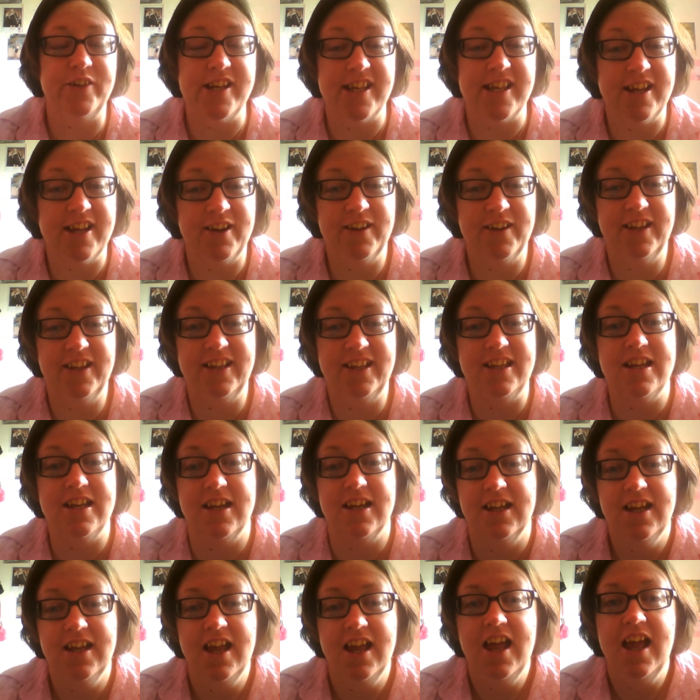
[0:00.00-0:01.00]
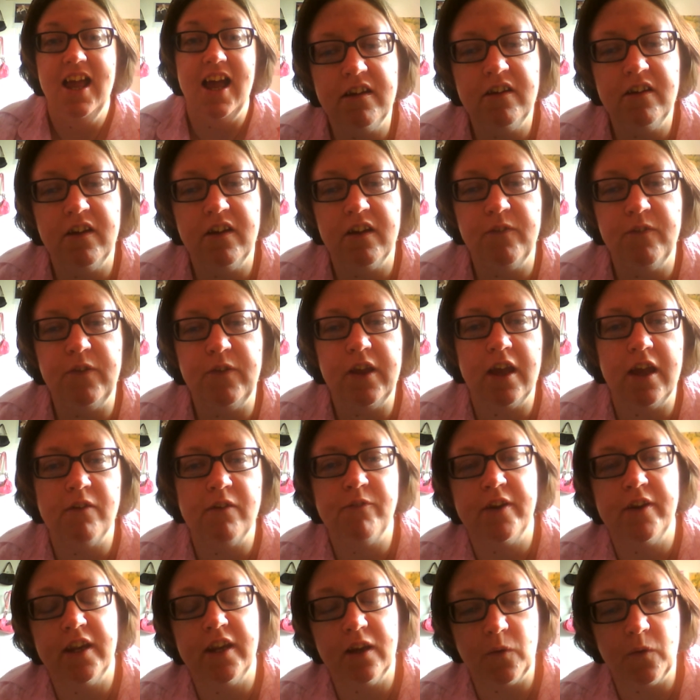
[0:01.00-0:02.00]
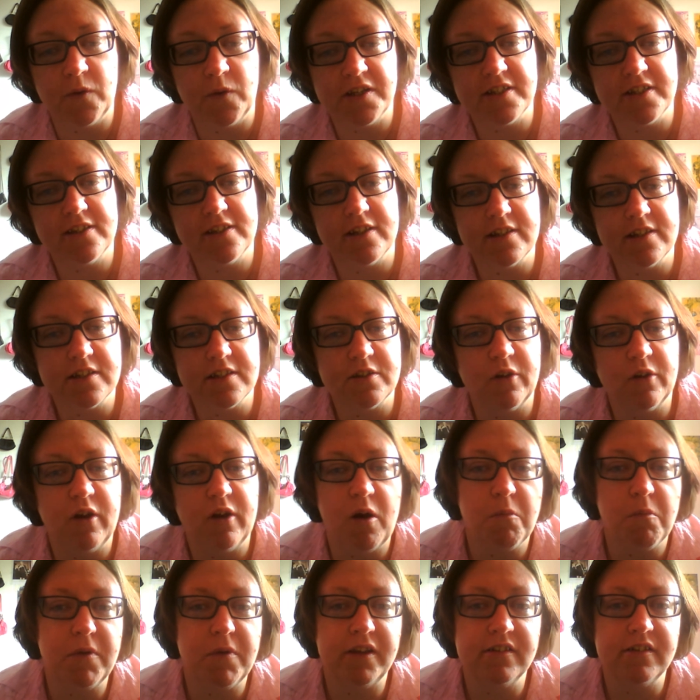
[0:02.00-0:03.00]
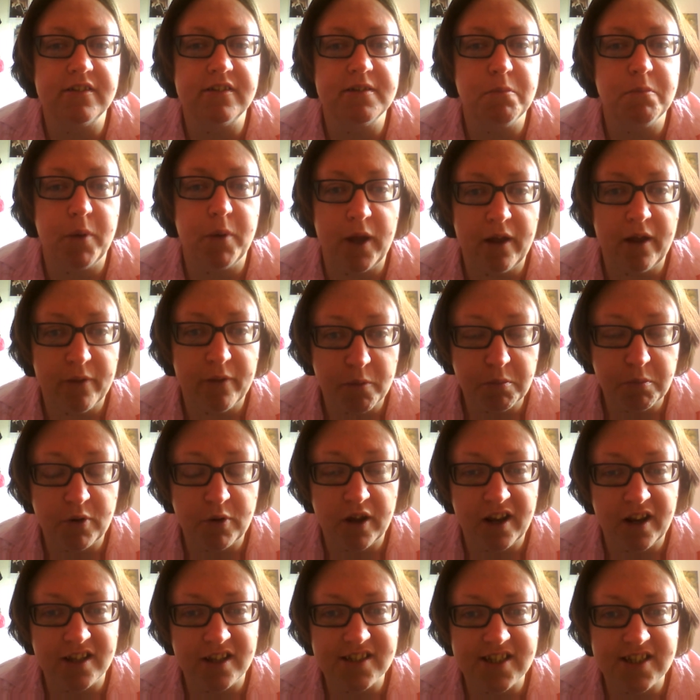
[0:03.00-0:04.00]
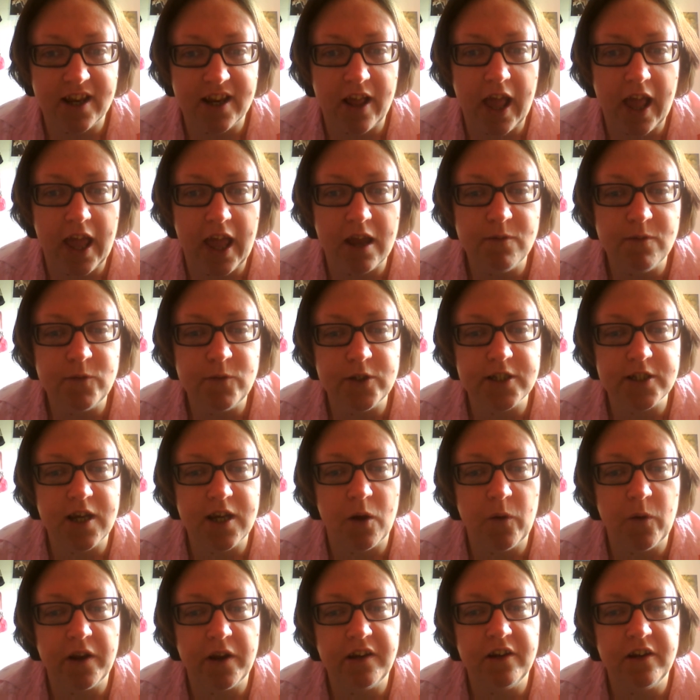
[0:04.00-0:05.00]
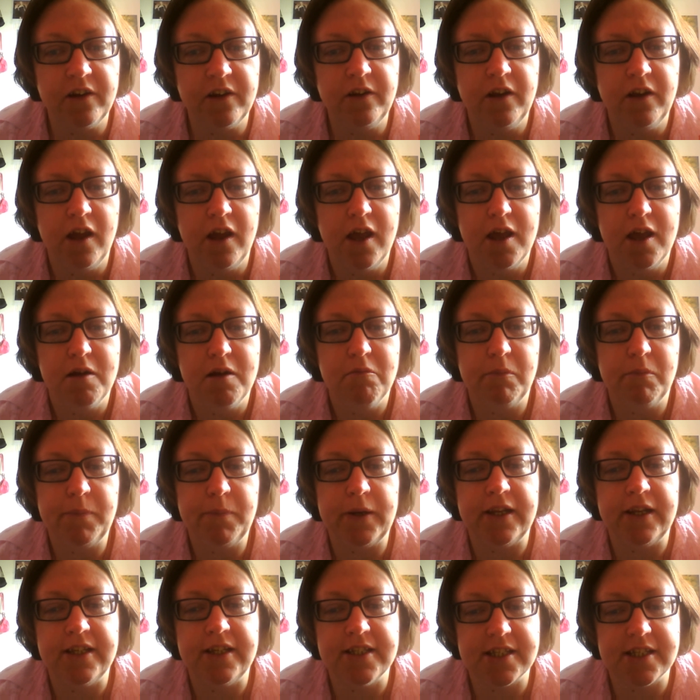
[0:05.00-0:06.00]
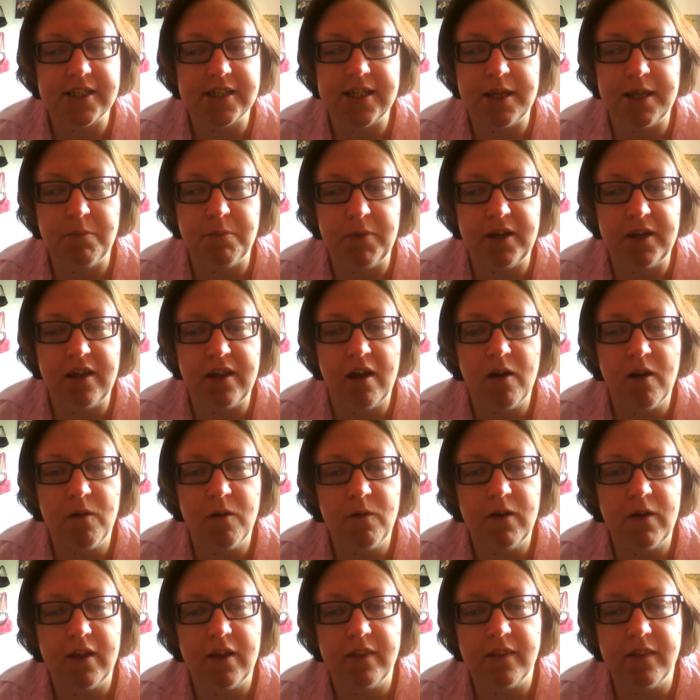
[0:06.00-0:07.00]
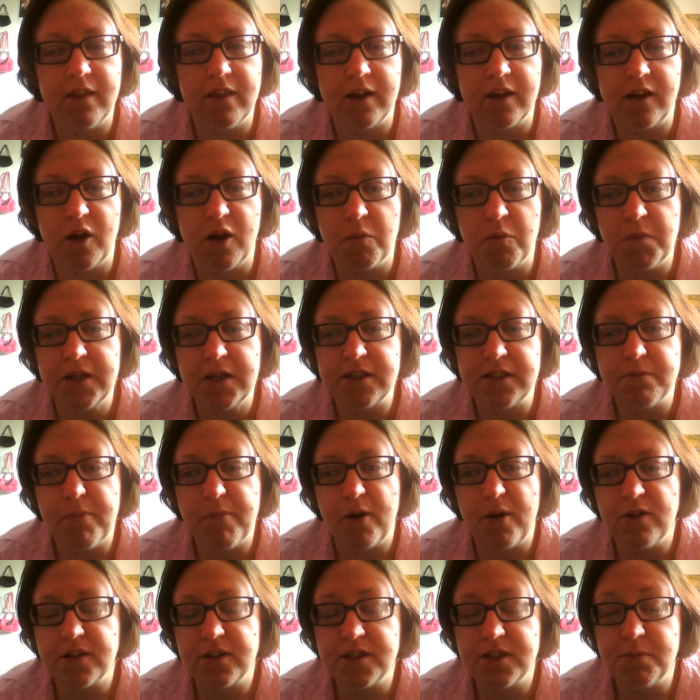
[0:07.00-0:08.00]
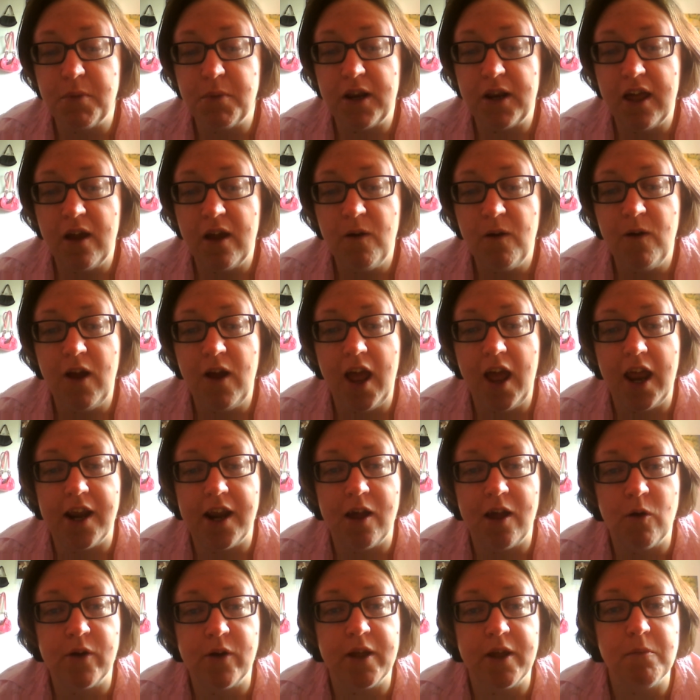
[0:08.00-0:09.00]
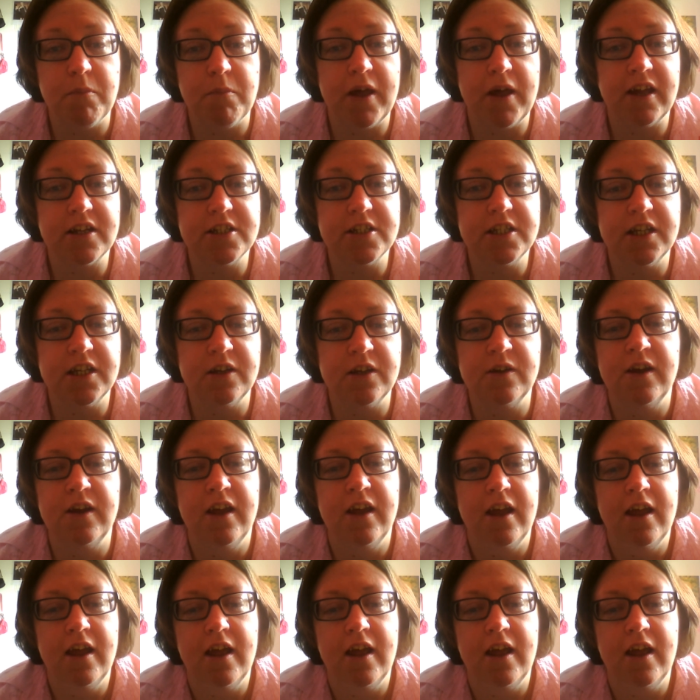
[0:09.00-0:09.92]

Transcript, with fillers: video here. If you have any questions or comments about the products that I have shown you, please let me know in the comments box below and I'll get back to you.